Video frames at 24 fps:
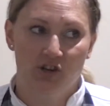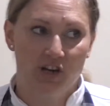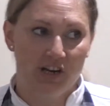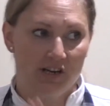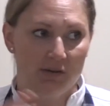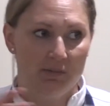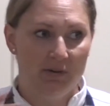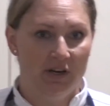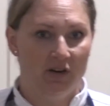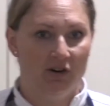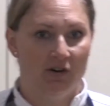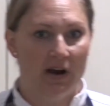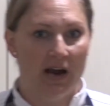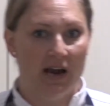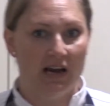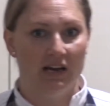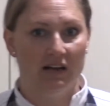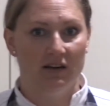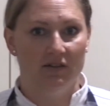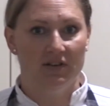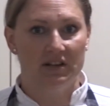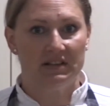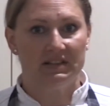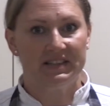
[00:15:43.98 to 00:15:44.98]
you get to be
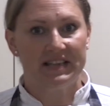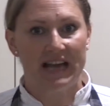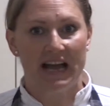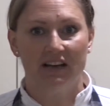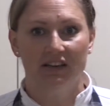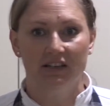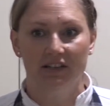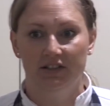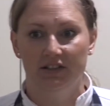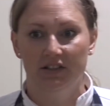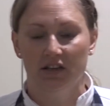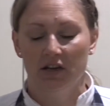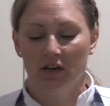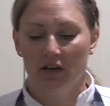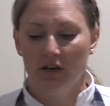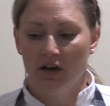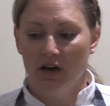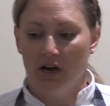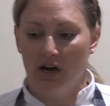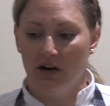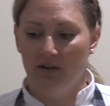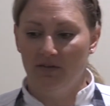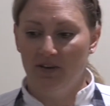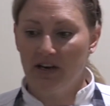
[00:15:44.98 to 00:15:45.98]
creative, and salads
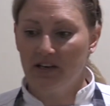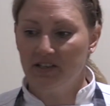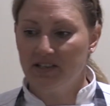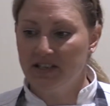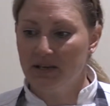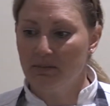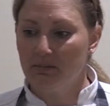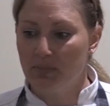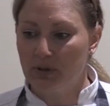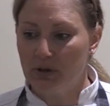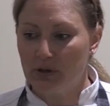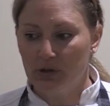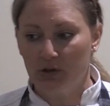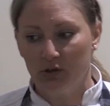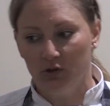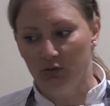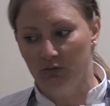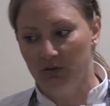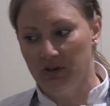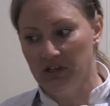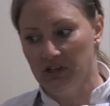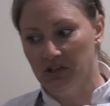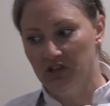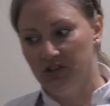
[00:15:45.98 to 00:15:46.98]
are very simple. You
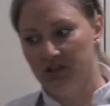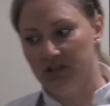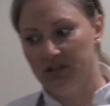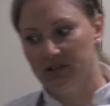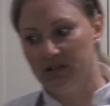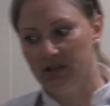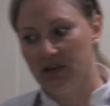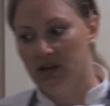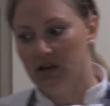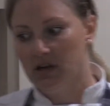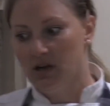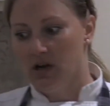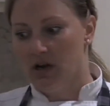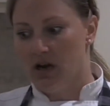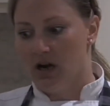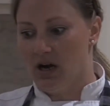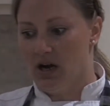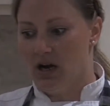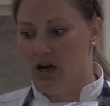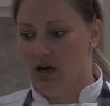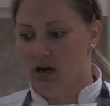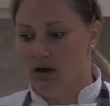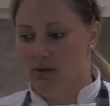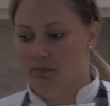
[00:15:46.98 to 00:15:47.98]
really just,
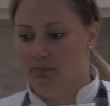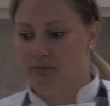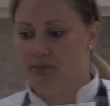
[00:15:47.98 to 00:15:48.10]
you